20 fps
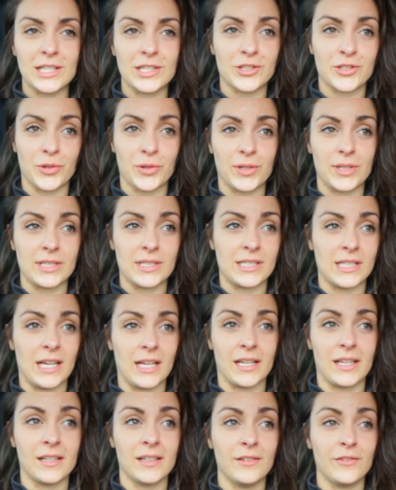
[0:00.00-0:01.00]
stores
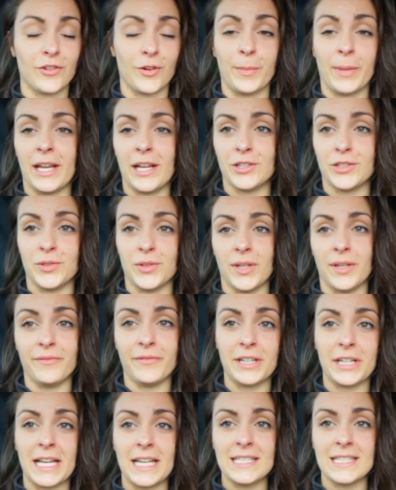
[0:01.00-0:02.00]
like from here to
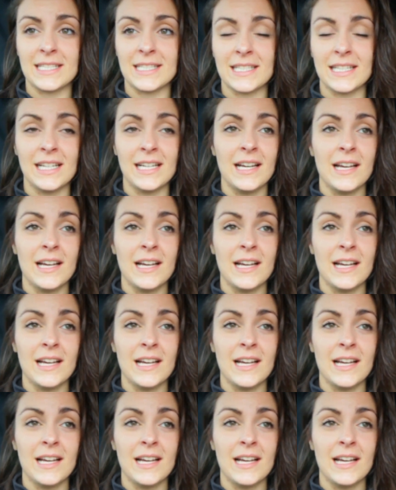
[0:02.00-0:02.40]
Inverness.